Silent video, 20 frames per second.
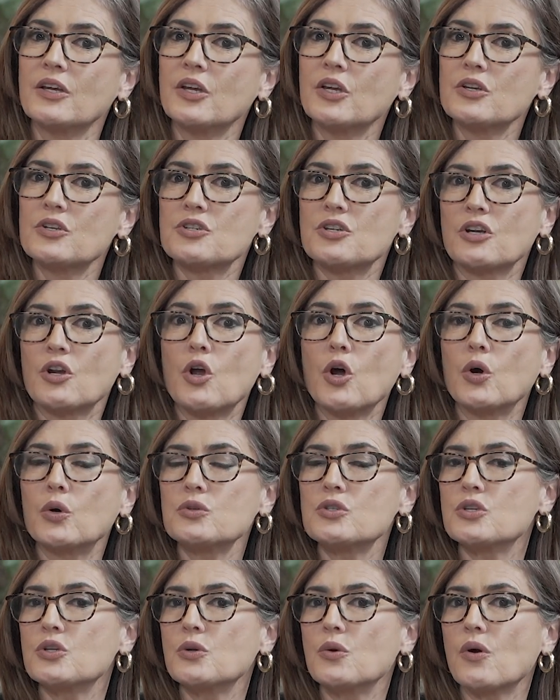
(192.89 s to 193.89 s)
should go
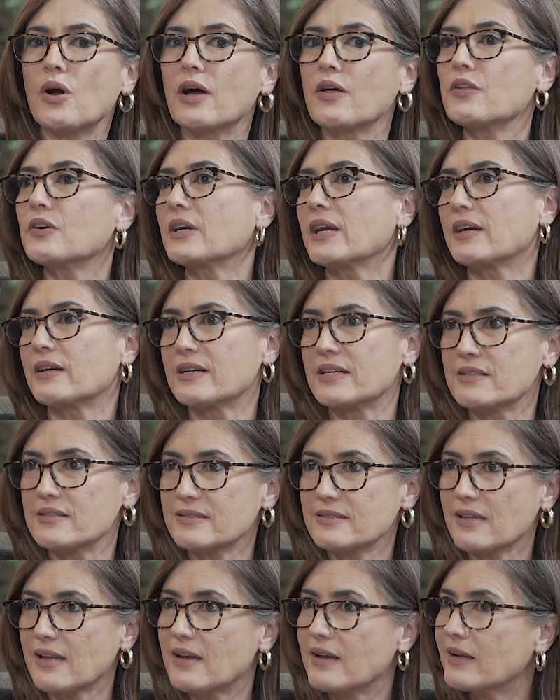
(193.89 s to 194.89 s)
to other areas
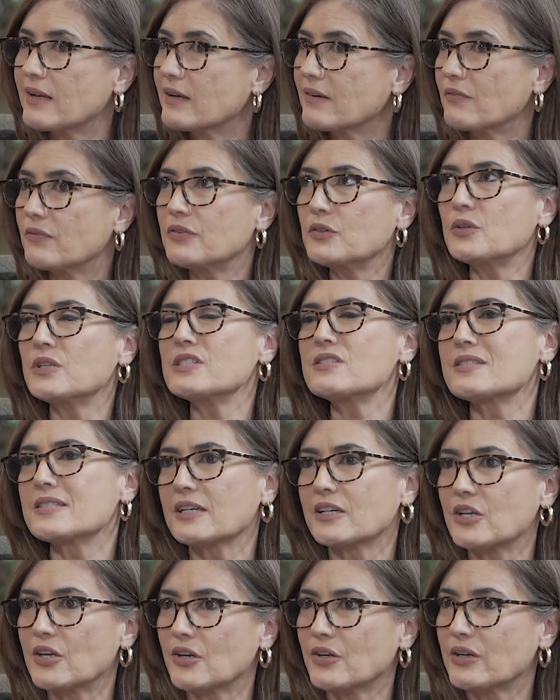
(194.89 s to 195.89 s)
like food
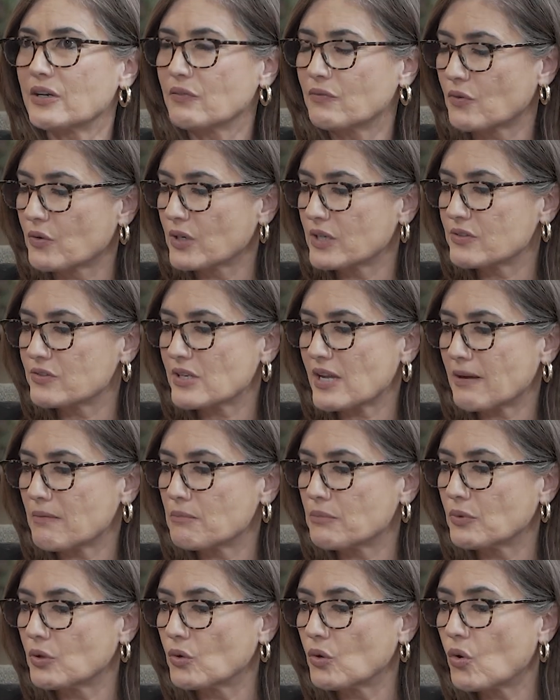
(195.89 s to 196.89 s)
insecurity, for
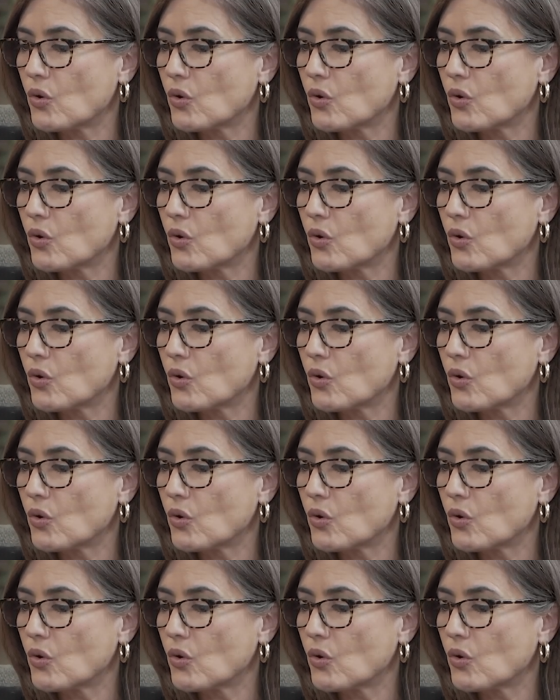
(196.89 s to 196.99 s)
example,